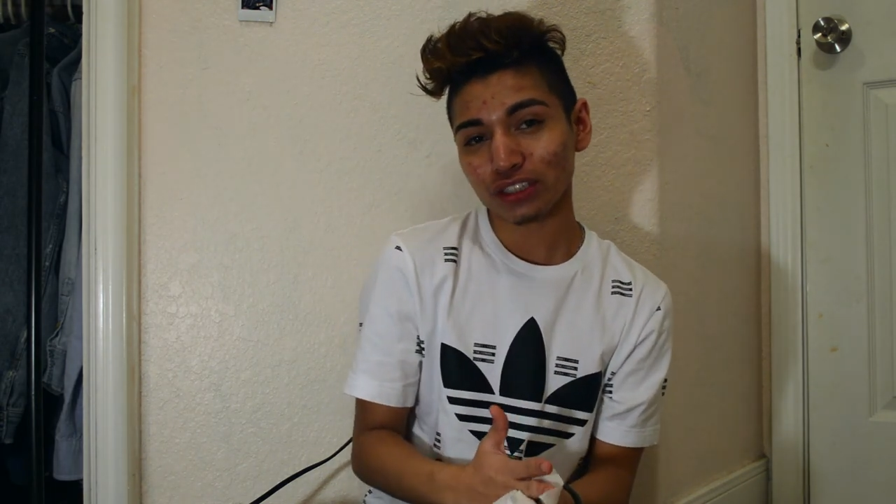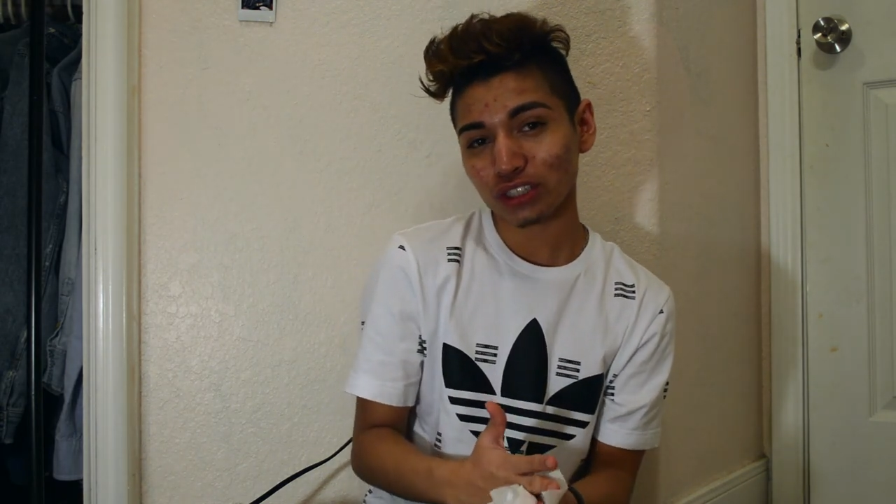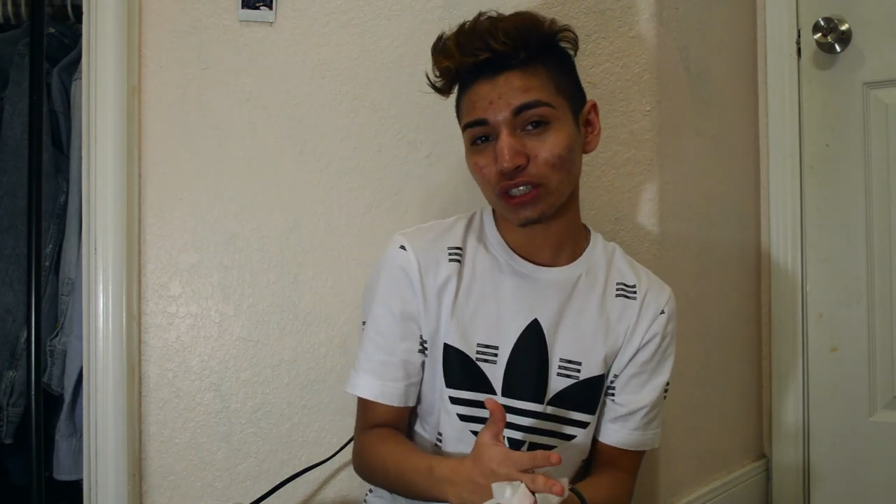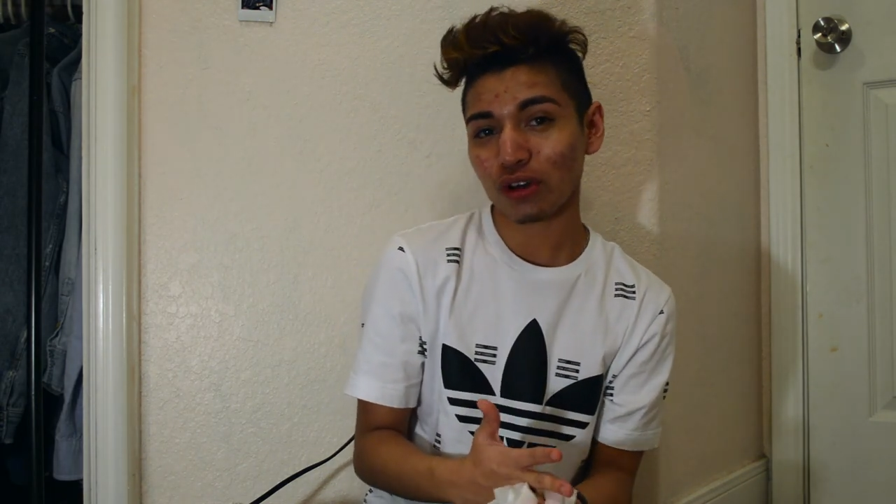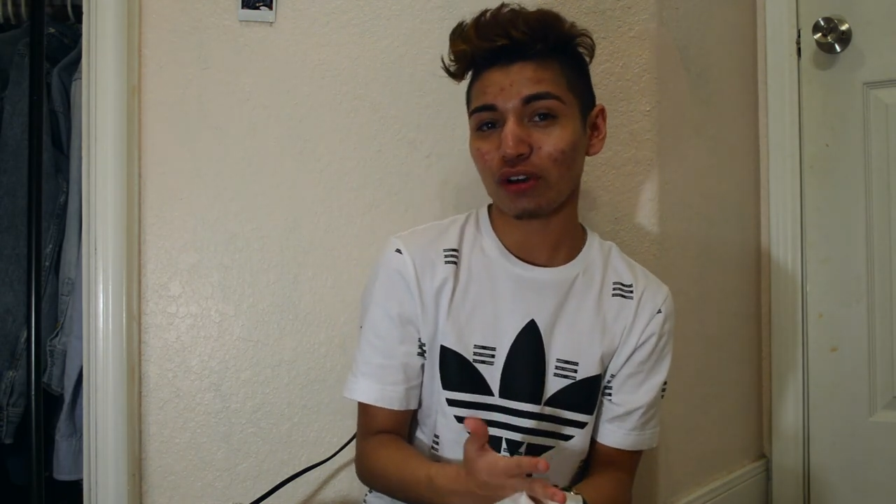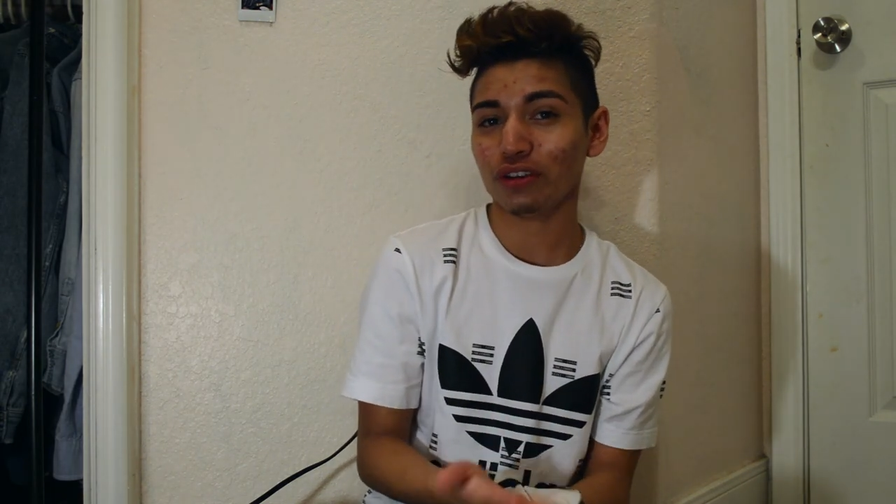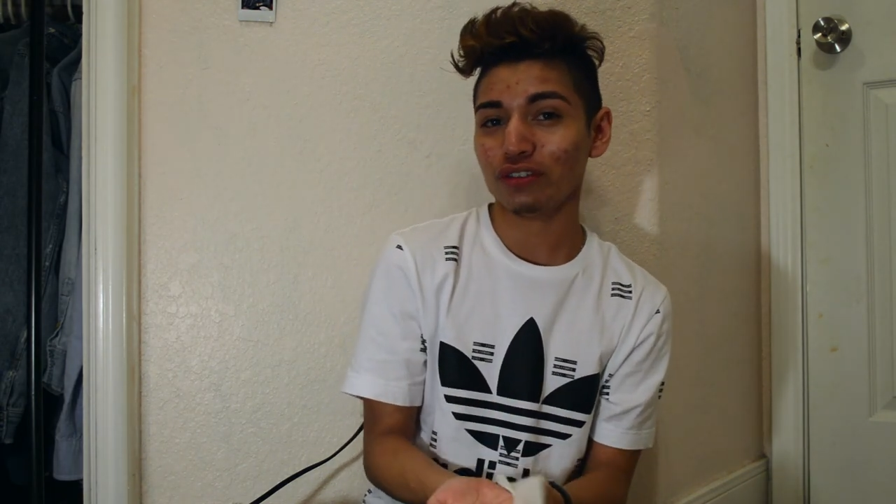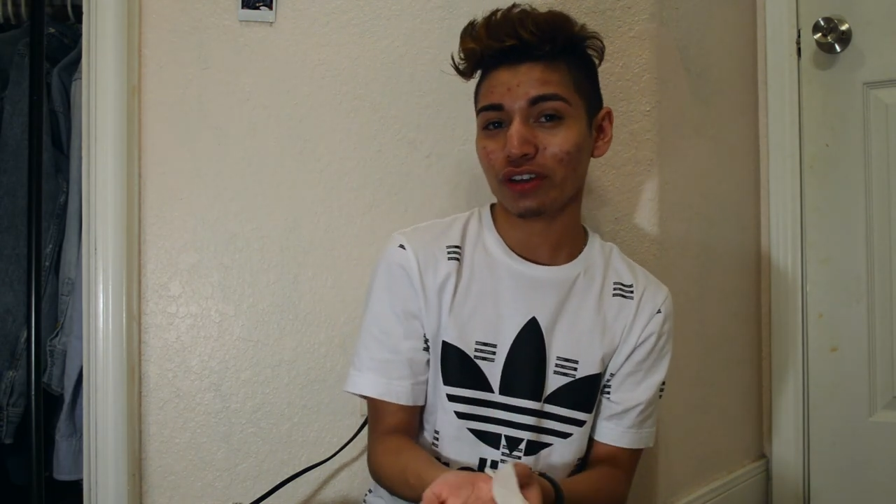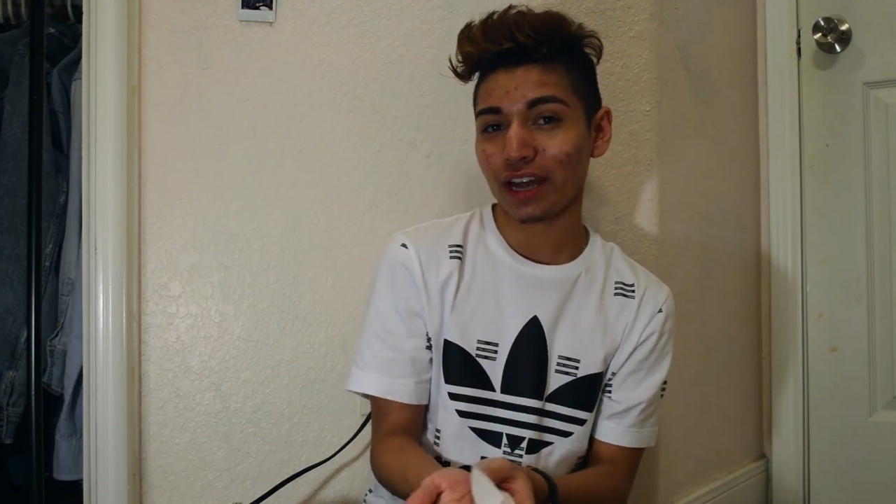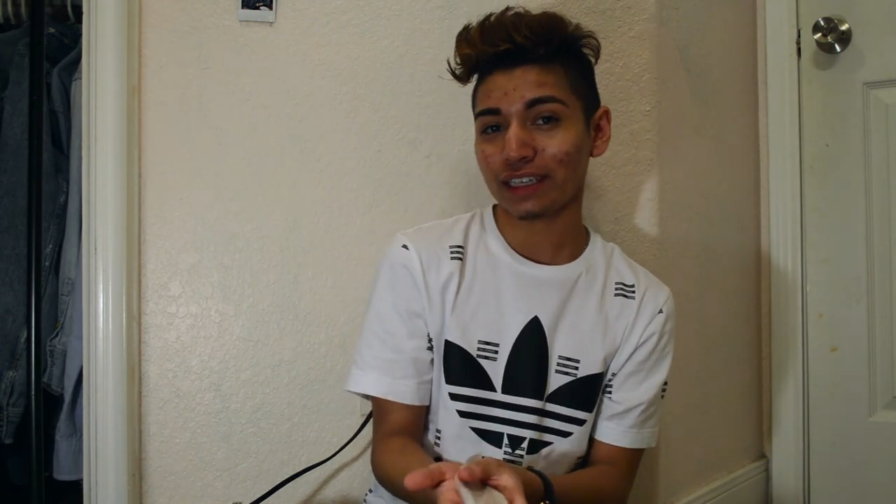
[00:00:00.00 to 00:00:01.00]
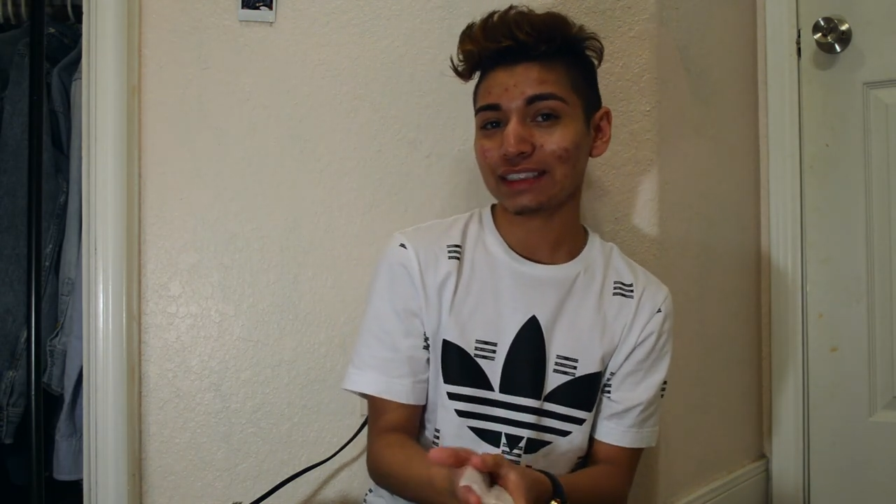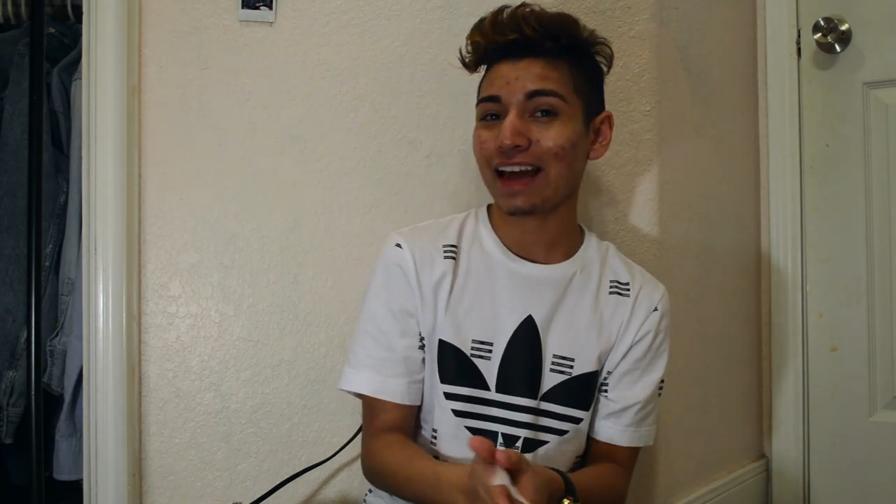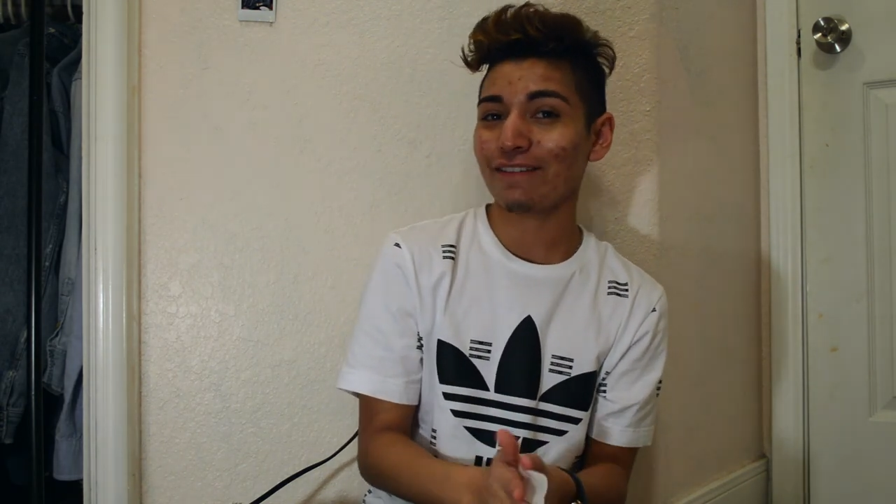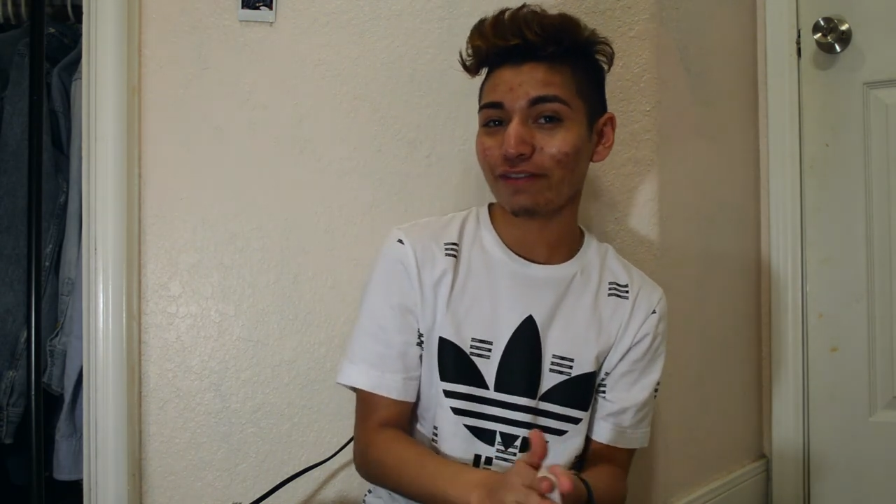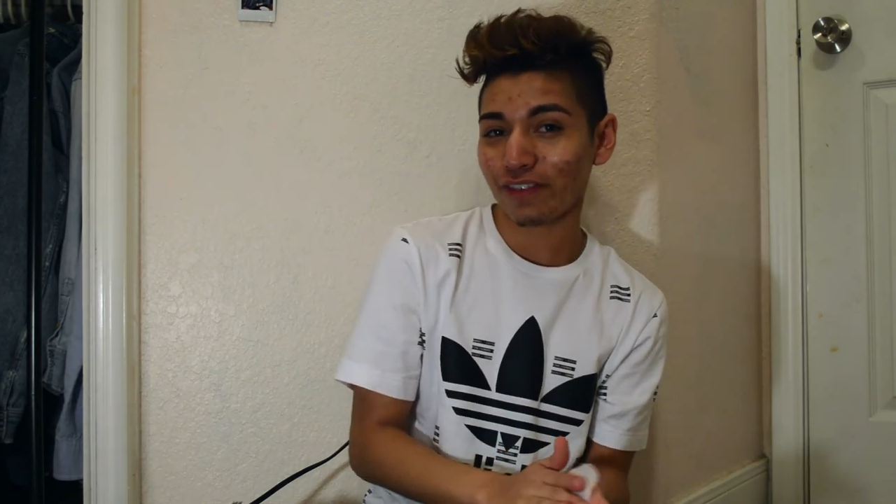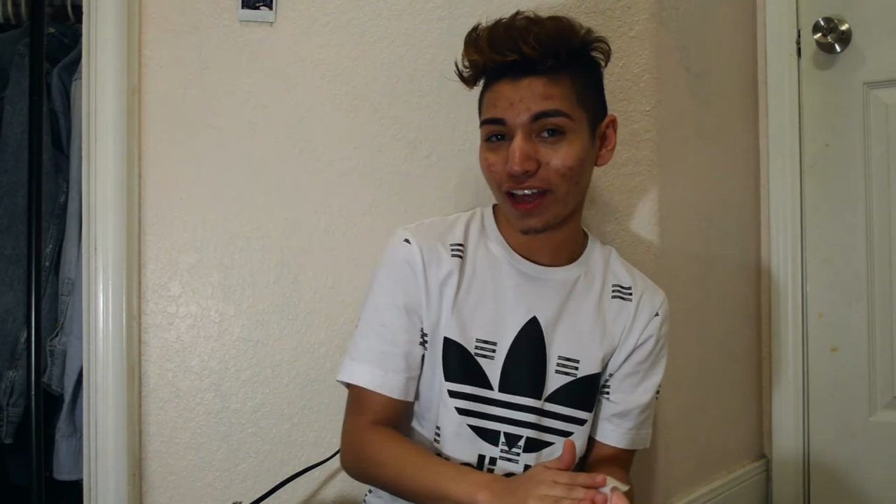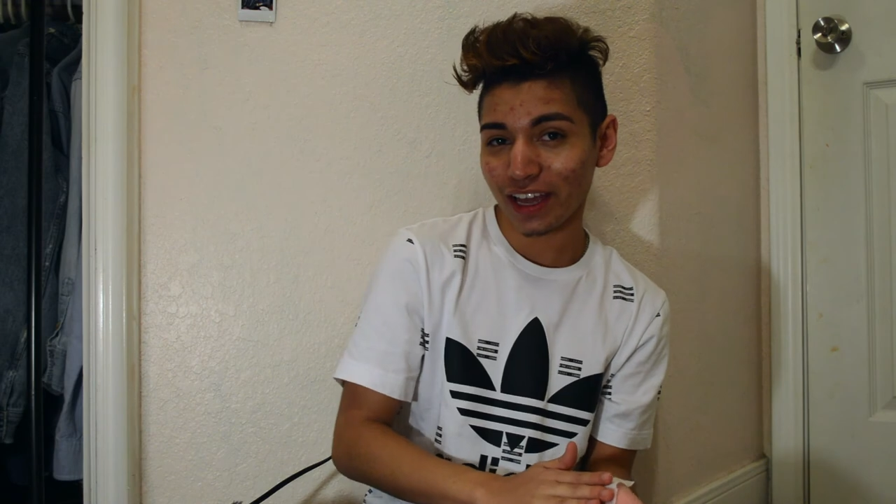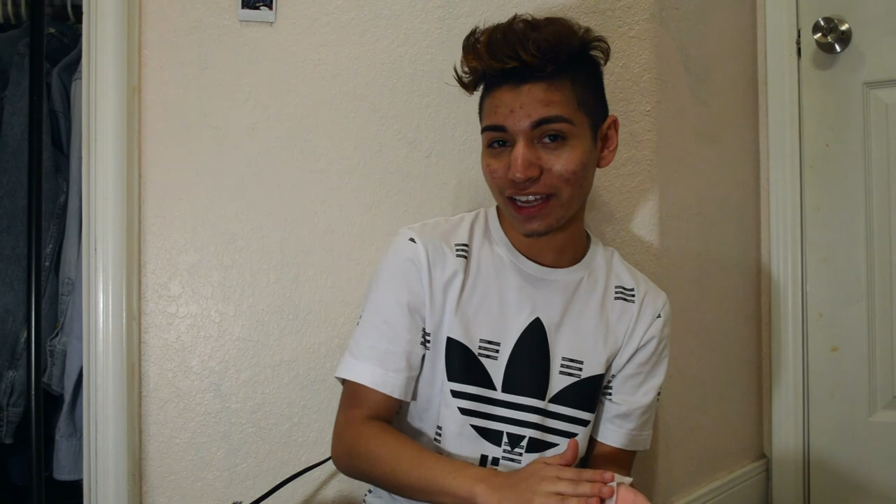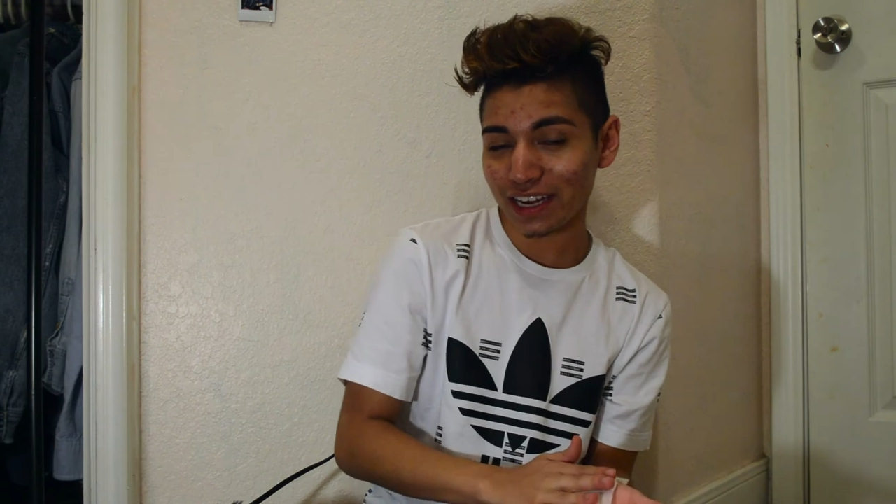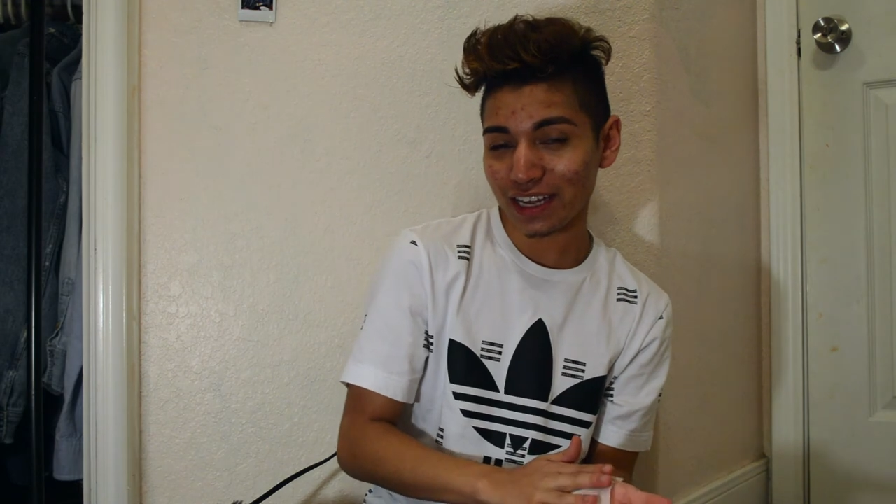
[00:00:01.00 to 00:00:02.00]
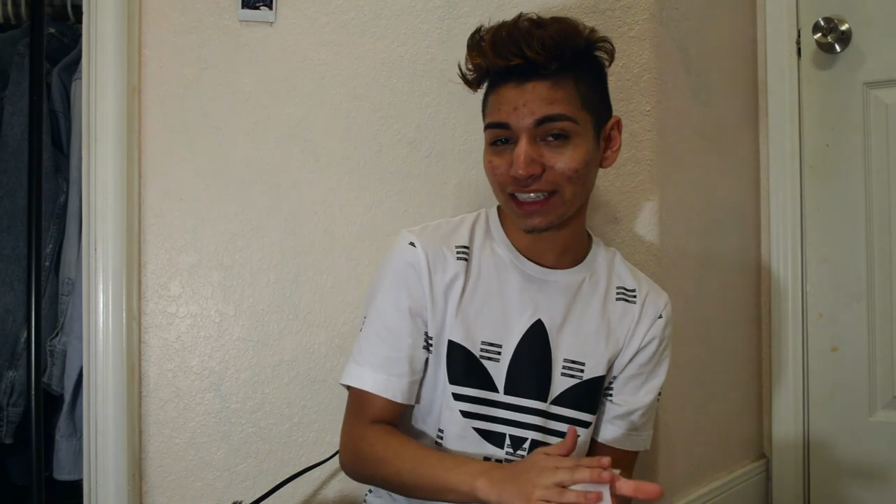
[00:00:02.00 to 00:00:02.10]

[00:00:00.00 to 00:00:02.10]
So all you guys have fun.